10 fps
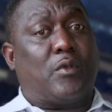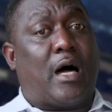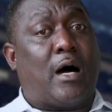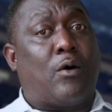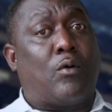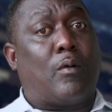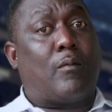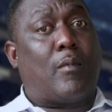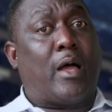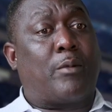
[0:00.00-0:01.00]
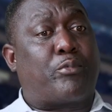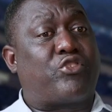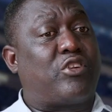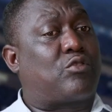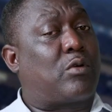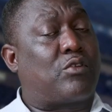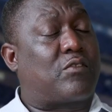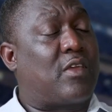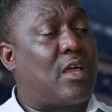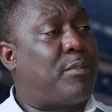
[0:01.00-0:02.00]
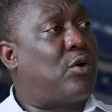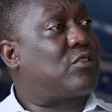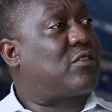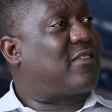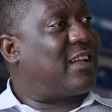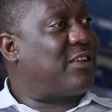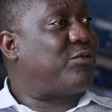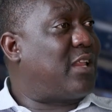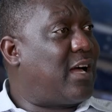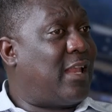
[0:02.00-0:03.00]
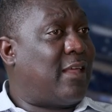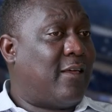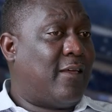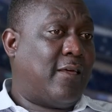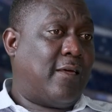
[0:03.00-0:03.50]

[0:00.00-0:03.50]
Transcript: how I appreciate what you're saying about starting really early.